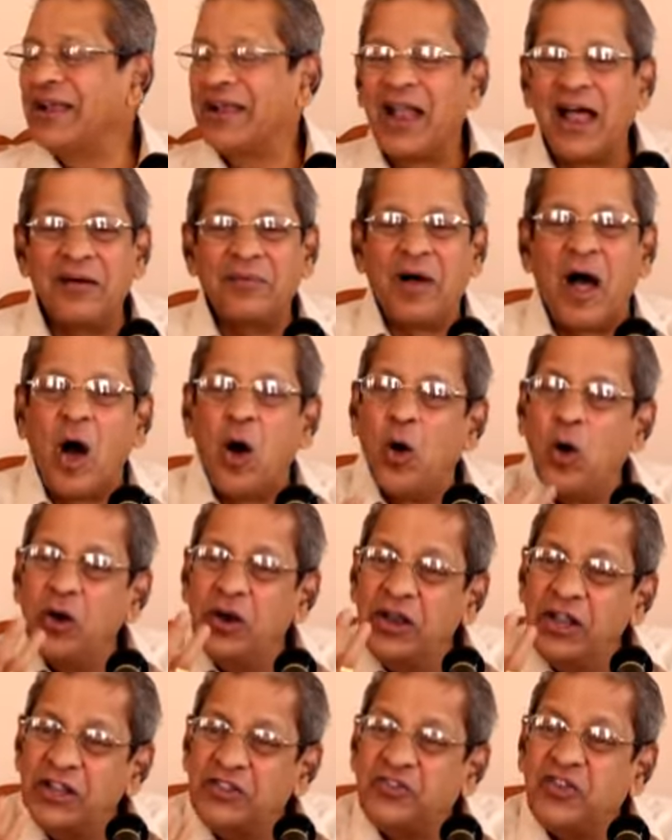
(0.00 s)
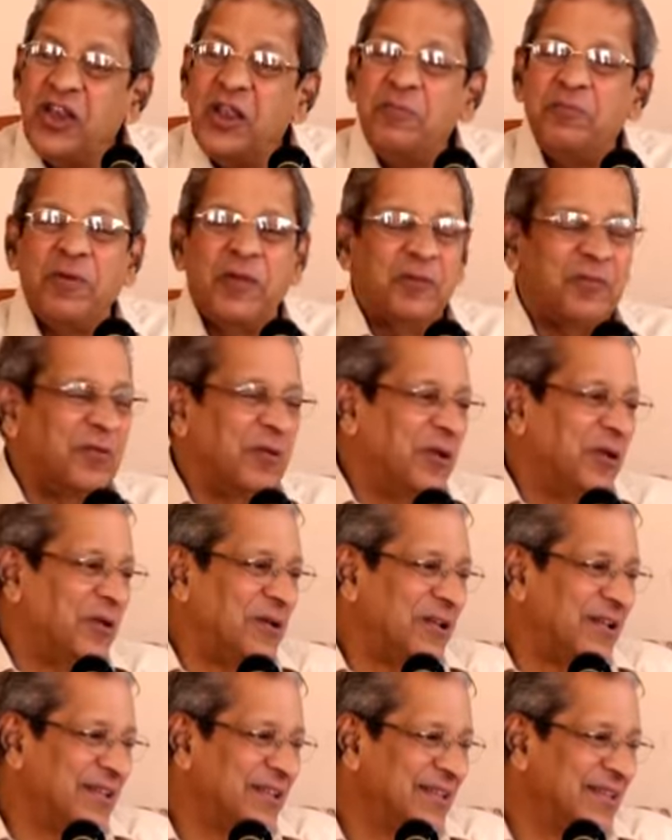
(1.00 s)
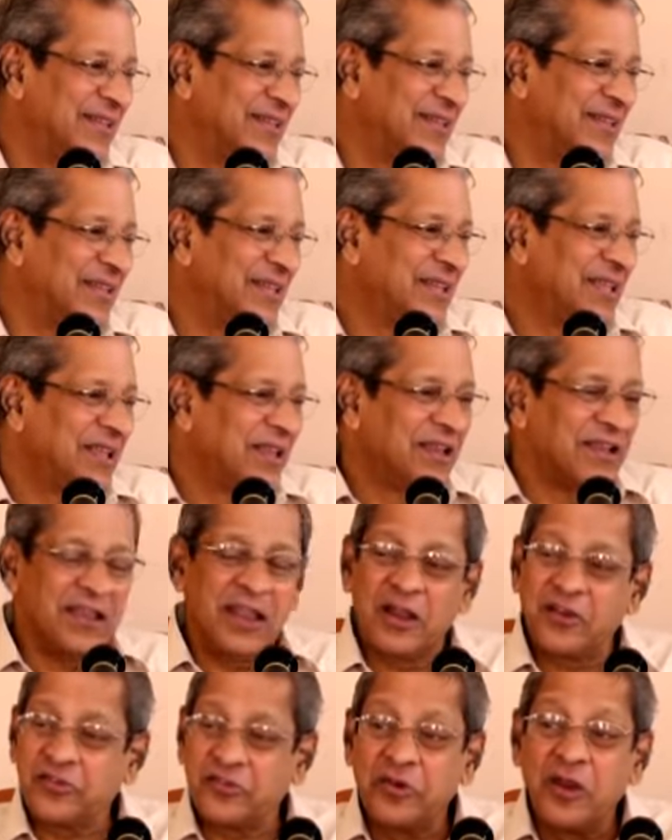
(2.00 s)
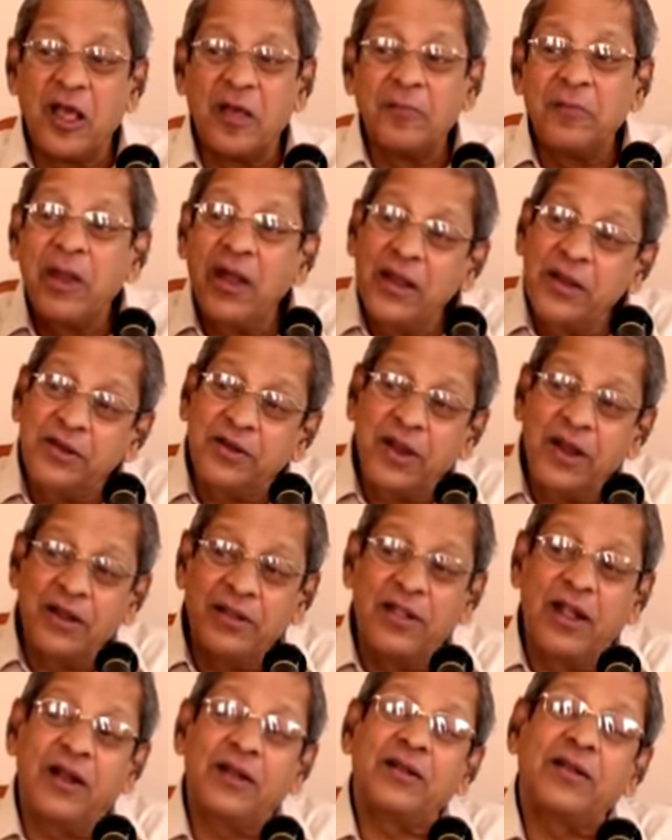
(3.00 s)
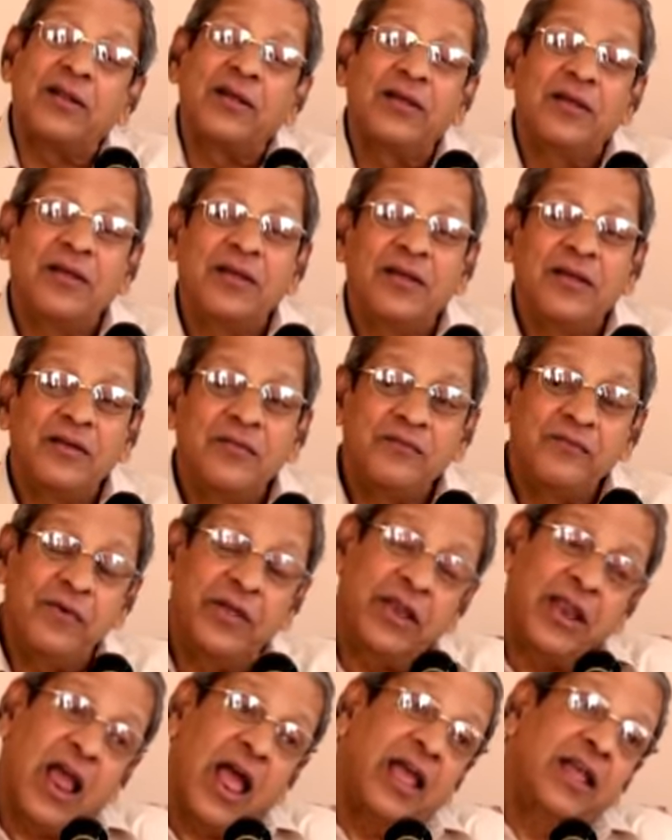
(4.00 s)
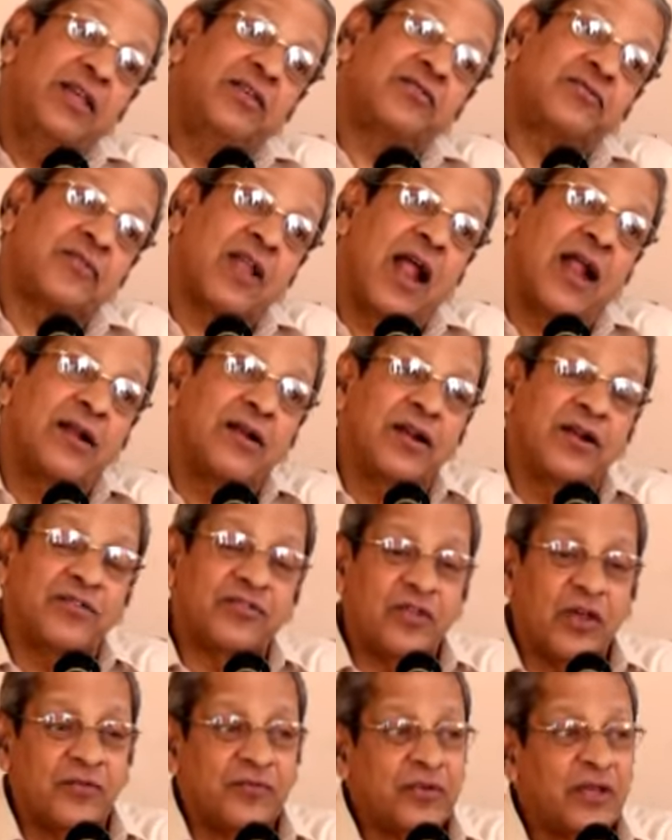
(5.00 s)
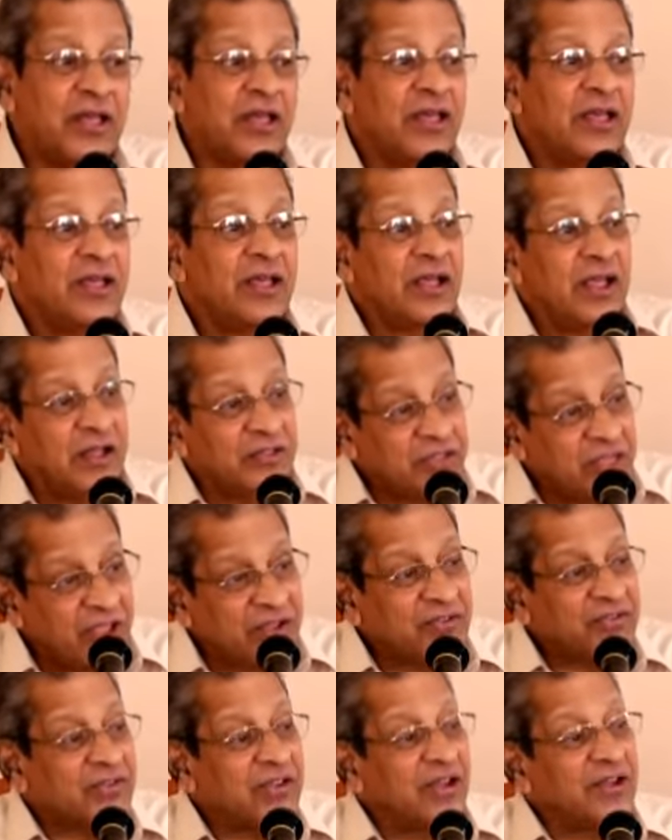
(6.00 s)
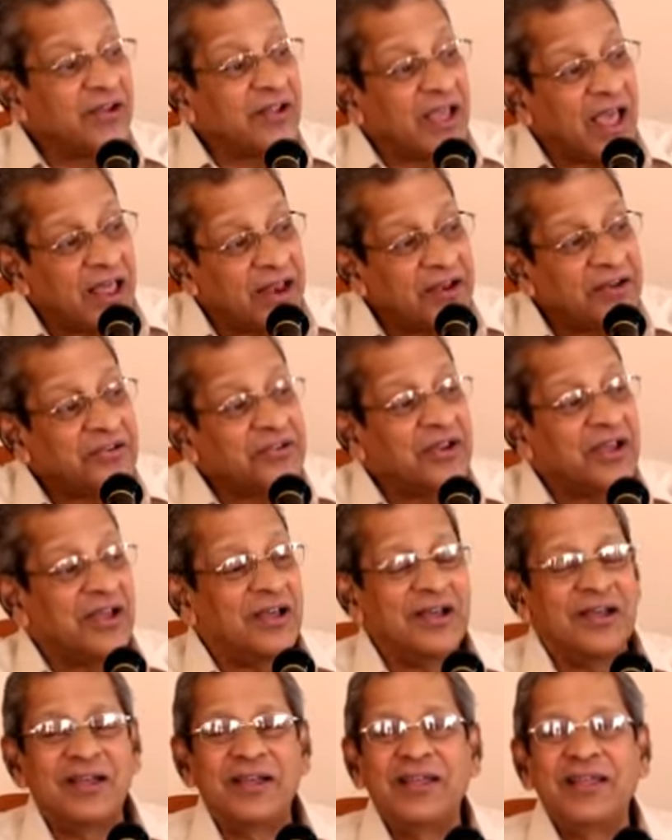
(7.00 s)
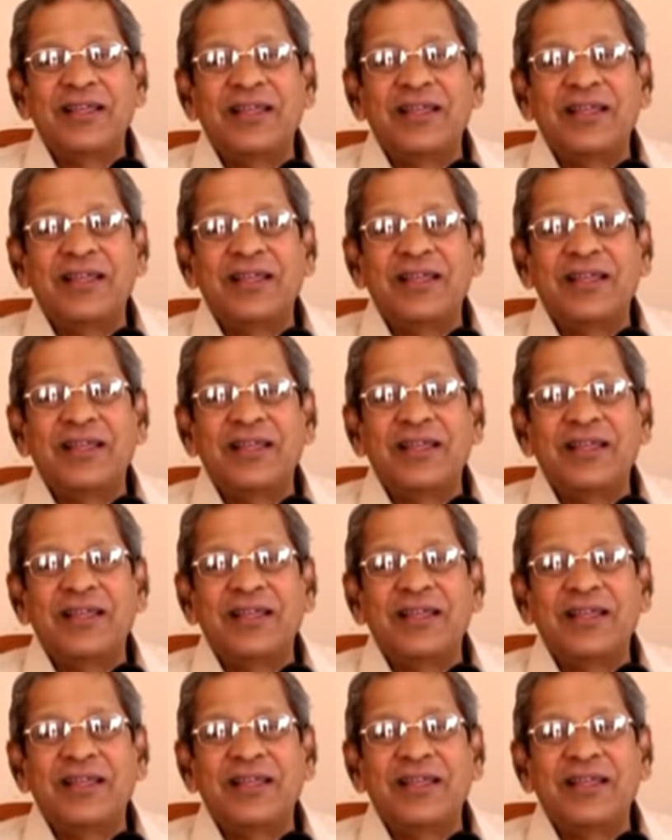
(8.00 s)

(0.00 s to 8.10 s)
Rama, only three people. Lakshmana maintained that very high standards of ethics and character,